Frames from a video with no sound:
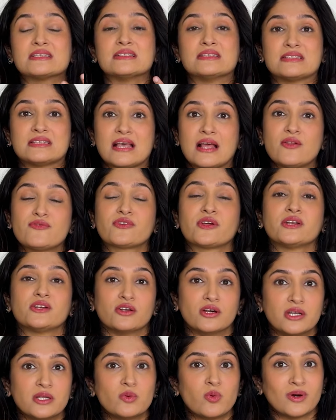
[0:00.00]
itself can
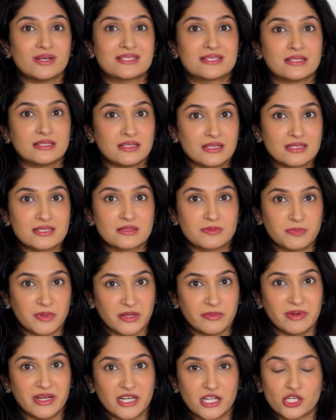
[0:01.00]
really worsen this
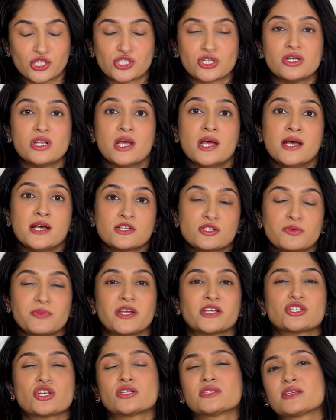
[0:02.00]
pigmentation. So
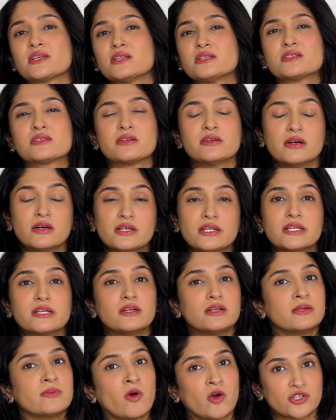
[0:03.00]
make sure skin is
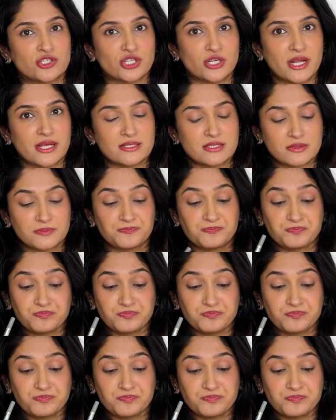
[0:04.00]
really moisturized.